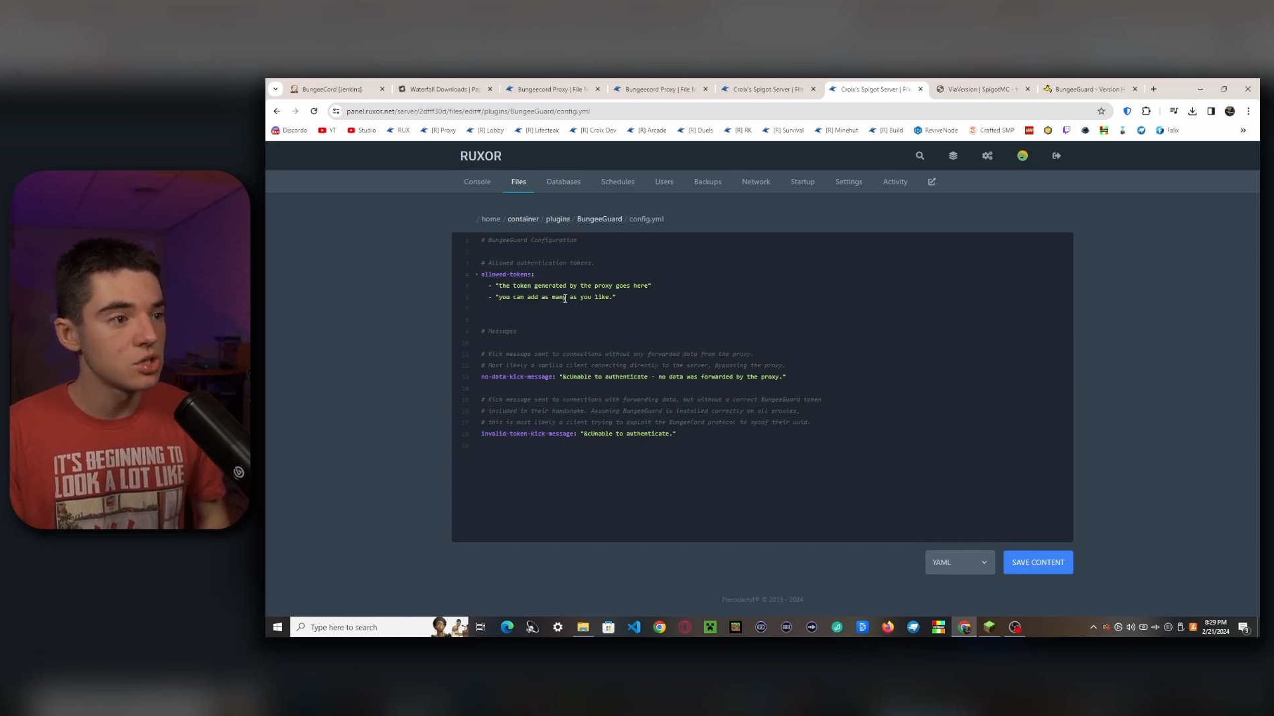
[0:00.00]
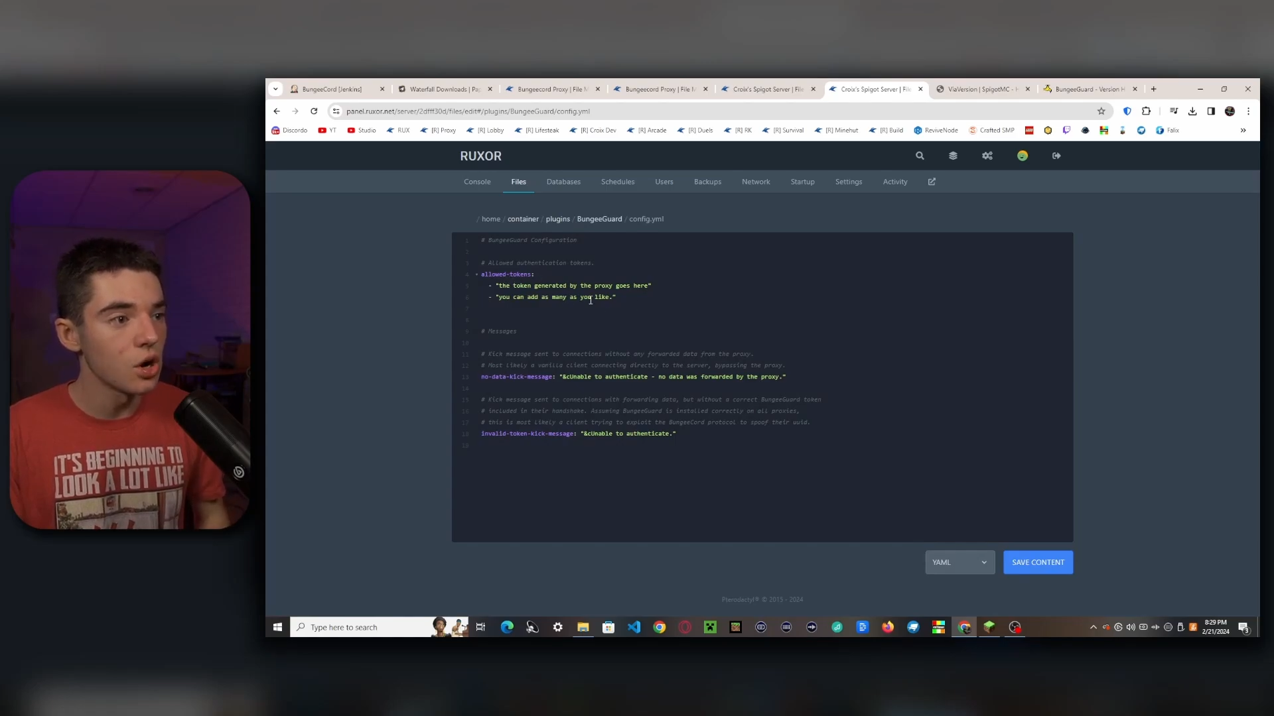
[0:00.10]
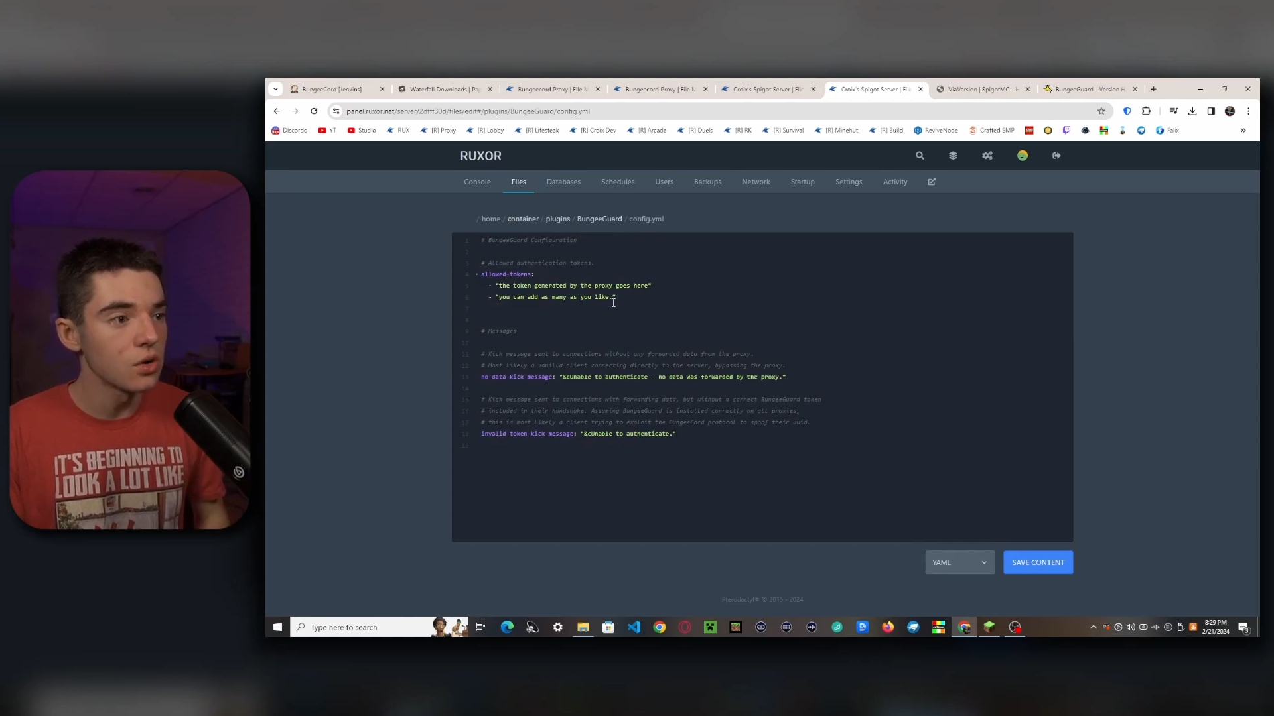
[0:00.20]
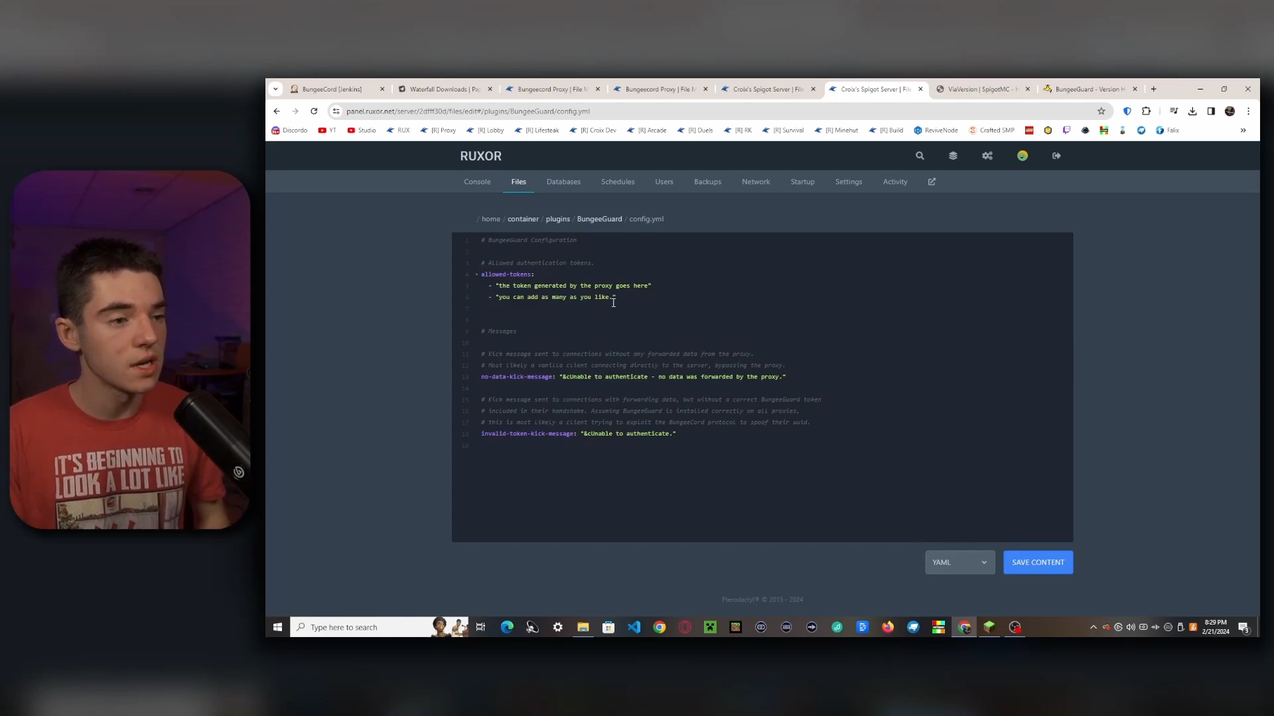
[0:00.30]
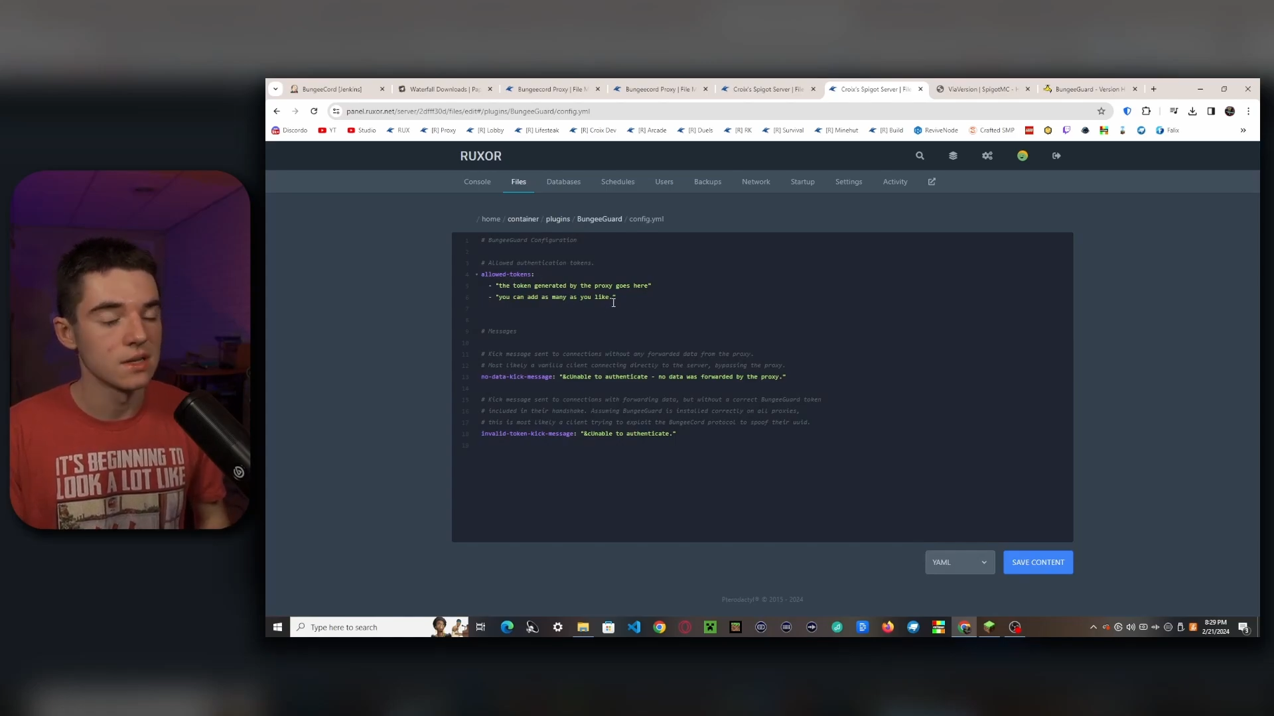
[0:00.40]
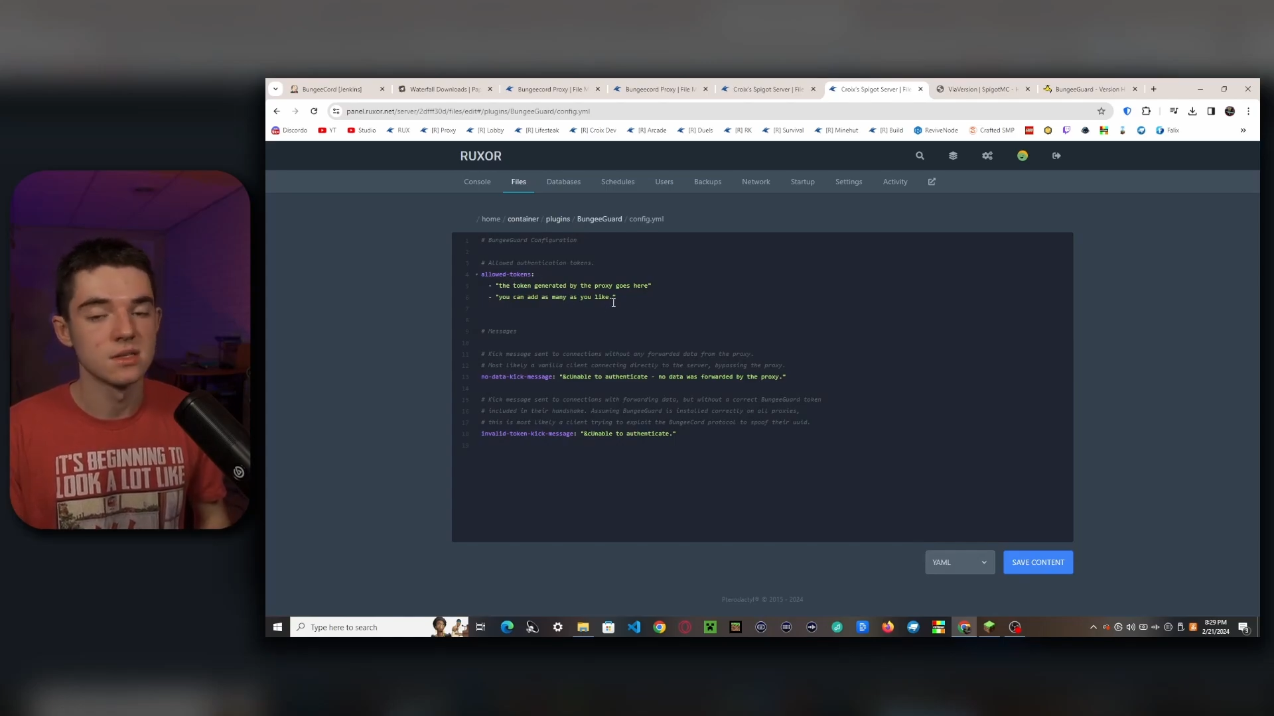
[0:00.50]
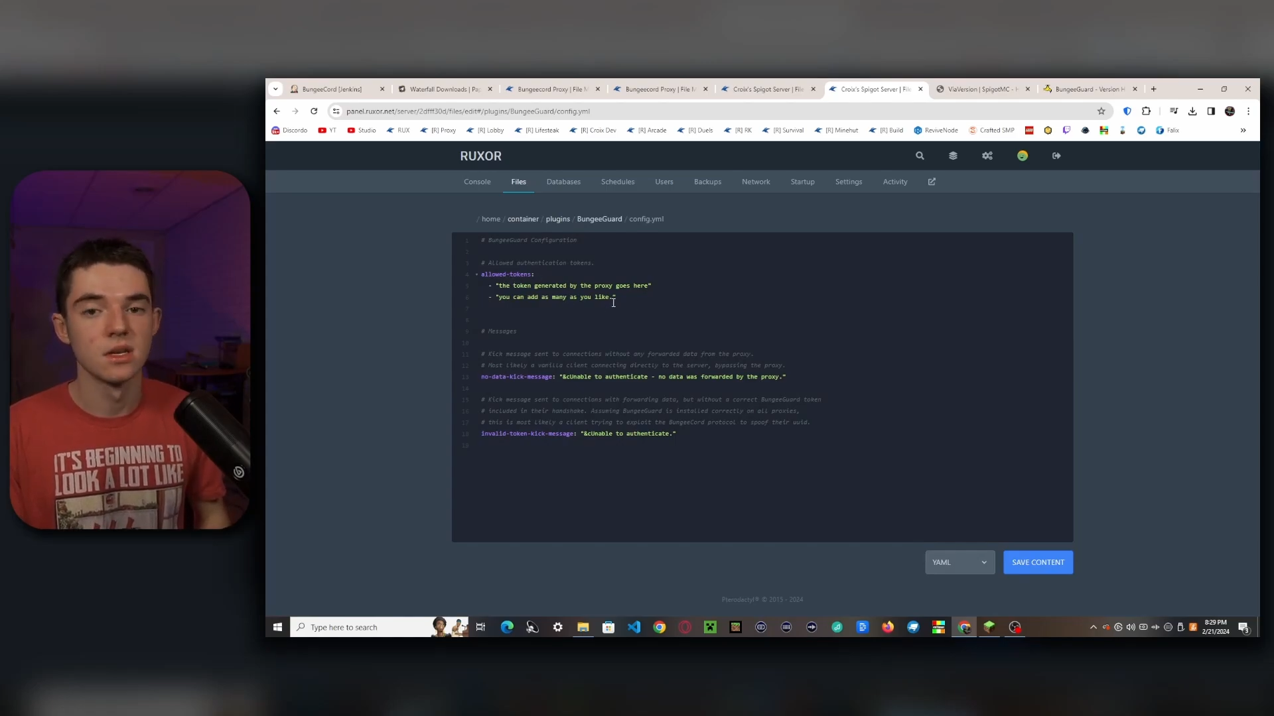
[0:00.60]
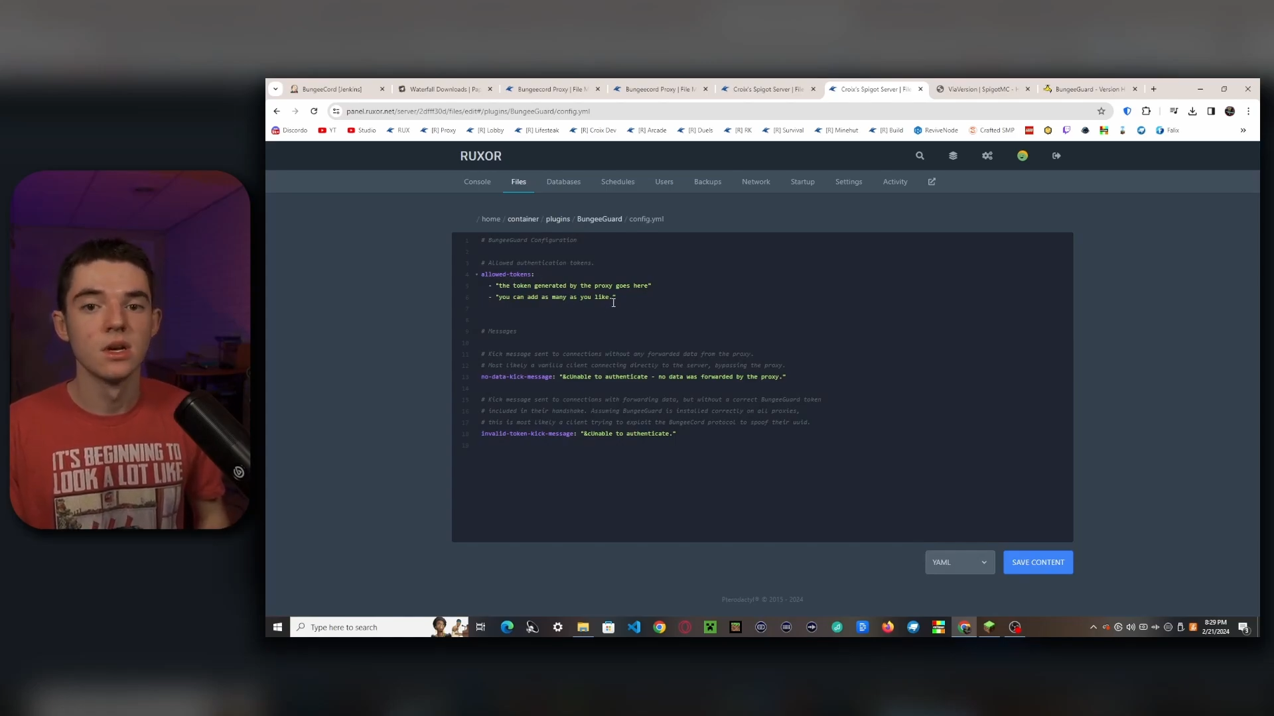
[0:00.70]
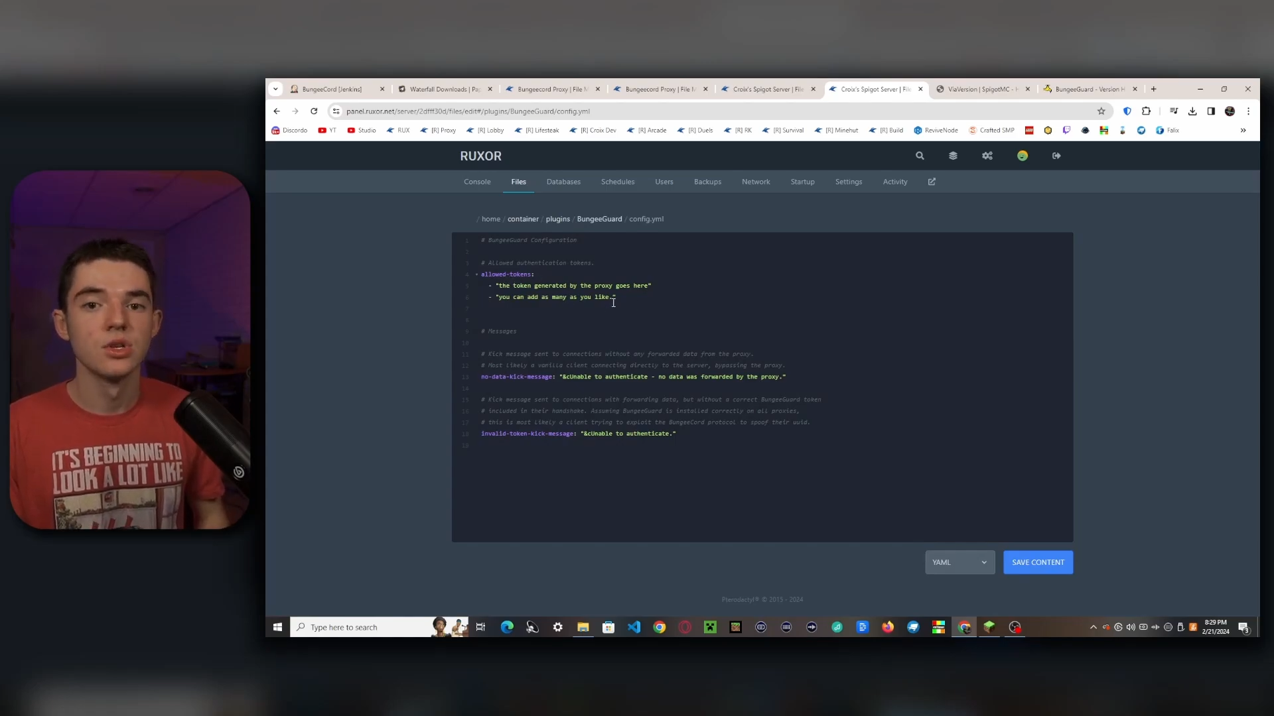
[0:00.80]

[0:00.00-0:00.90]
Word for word: tokens.